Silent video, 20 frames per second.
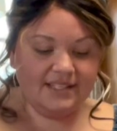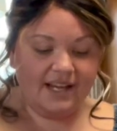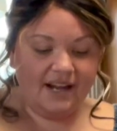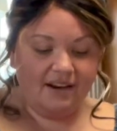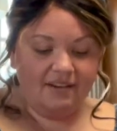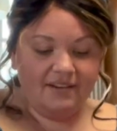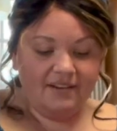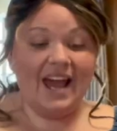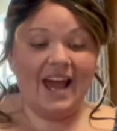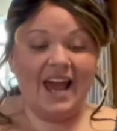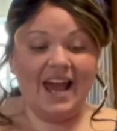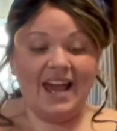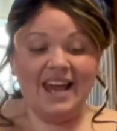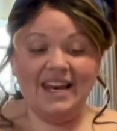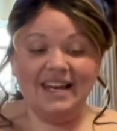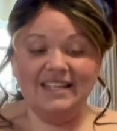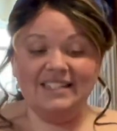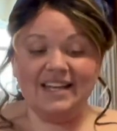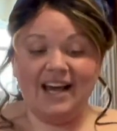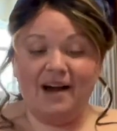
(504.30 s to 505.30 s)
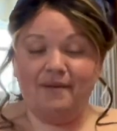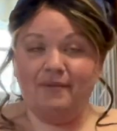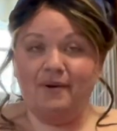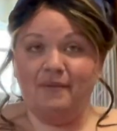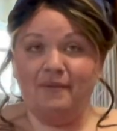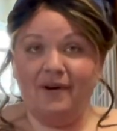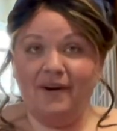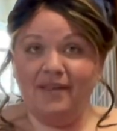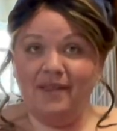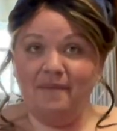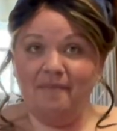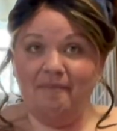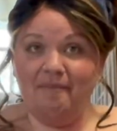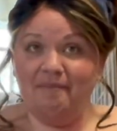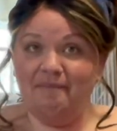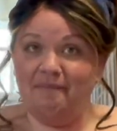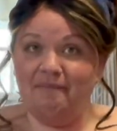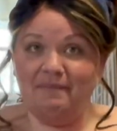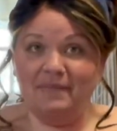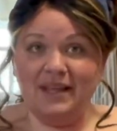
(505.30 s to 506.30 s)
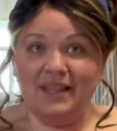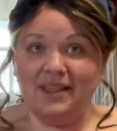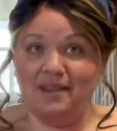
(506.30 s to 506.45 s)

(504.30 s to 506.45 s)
out anytime we want them. Put